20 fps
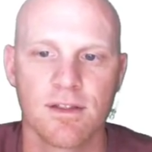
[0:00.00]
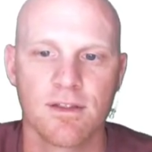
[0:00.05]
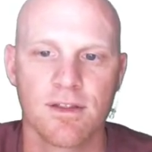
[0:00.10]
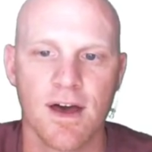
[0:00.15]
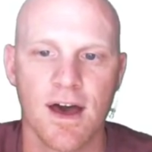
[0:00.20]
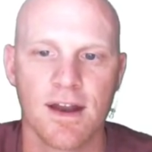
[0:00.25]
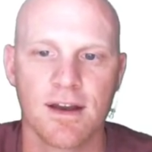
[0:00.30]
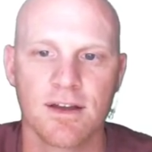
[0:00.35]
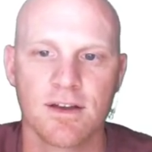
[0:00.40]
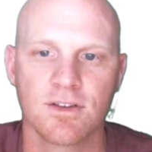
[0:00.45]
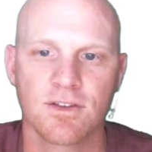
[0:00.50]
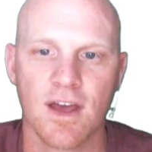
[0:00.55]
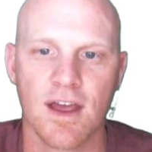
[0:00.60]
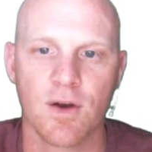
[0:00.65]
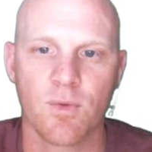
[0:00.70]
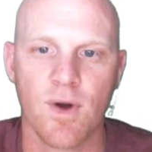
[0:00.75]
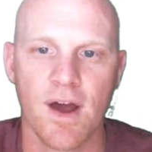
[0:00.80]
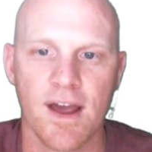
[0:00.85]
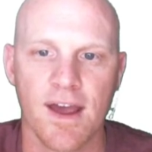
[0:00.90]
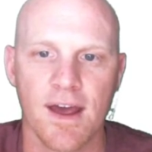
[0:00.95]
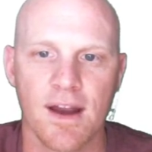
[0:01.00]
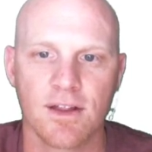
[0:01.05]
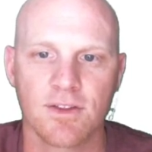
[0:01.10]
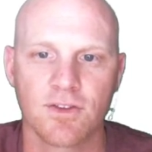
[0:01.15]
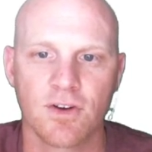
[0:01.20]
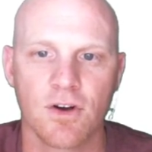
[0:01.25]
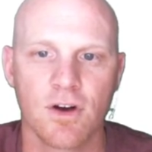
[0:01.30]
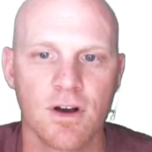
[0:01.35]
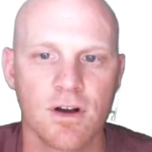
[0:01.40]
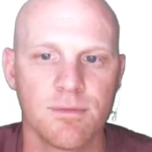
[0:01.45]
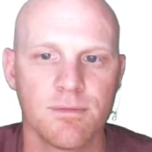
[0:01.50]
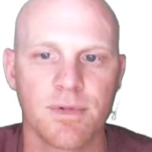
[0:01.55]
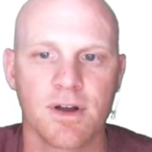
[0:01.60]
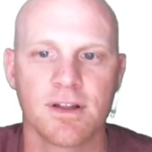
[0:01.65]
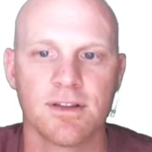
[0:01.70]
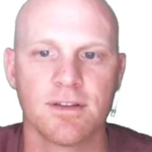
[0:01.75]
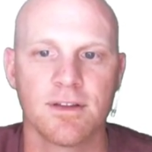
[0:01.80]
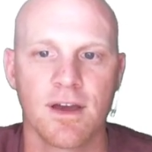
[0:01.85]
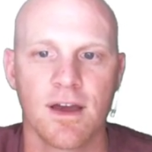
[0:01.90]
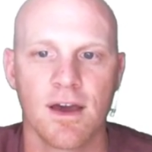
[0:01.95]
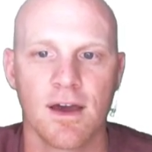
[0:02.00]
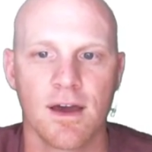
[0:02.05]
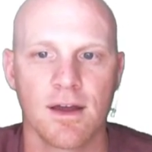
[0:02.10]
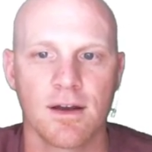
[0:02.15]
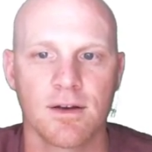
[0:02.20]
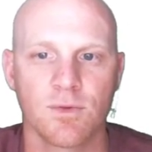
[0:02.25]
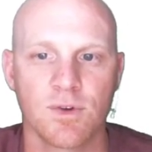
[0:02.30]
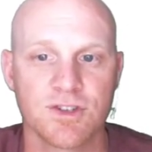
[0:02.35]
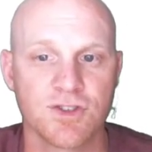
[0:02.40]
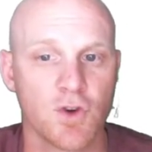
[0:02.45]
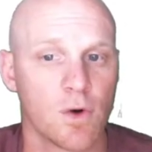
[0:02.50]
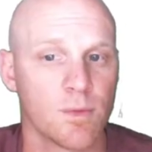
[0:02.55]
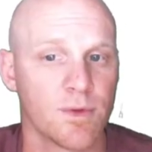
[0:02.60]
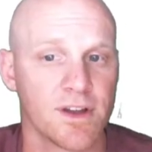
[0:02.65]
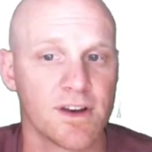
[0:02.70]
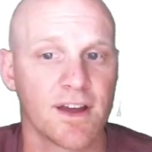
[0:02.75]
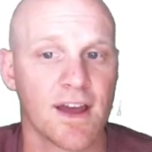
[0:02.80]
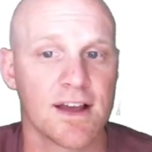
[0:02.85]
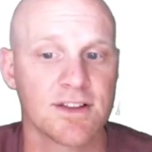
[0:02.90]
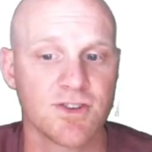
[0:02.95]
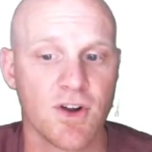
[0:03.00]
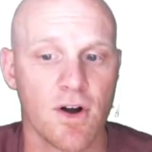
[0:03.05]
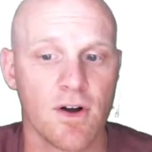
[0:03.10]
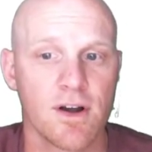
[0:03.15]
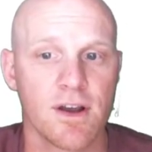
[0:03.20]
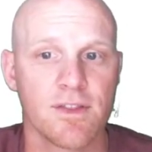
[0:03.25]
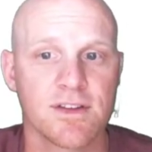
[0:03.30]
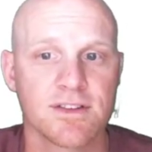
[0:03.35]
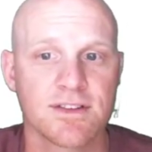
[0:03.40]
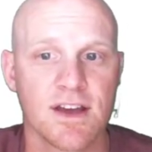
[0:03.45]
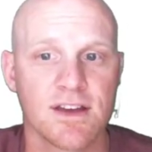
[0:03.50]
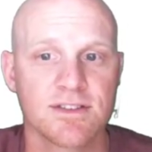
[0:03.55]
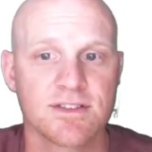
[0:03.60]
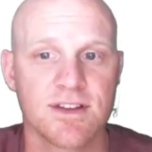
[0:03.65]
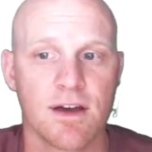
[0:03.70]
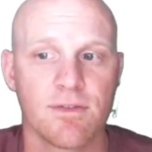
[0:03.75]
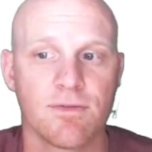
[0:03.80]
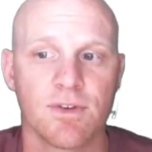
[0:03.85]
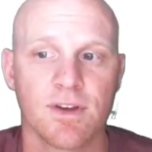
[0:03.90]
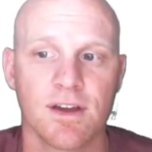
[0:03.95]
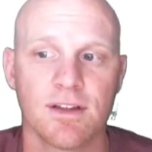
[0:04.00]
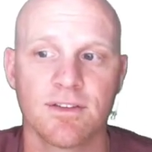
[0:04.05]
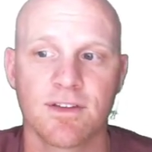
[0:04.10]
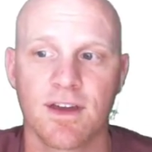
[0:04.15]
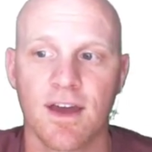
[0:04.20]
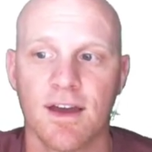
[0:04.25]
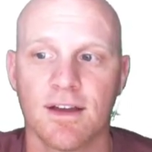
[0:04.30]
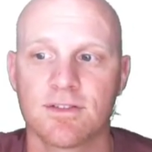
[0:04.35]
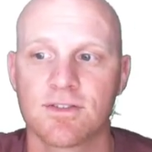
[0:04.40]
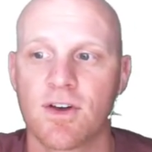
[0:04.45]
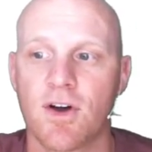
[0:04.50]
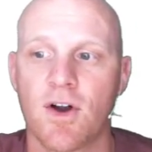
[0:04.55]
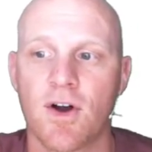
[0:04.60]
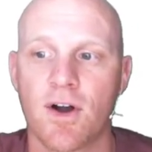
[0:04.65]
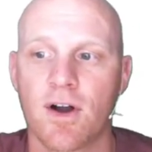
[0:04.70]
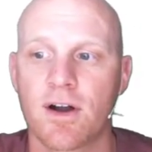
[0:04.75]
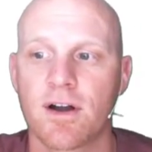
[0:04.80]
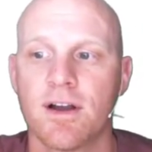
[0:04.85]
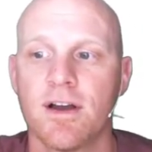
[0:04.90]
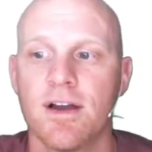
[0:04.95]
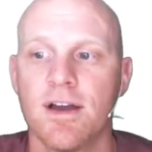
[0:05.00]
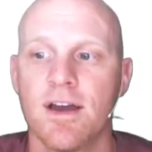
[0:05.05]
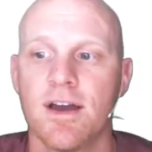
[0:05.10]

That is a right-handed turn, but in, and which normally indicates R, and in this case definitely indicates R.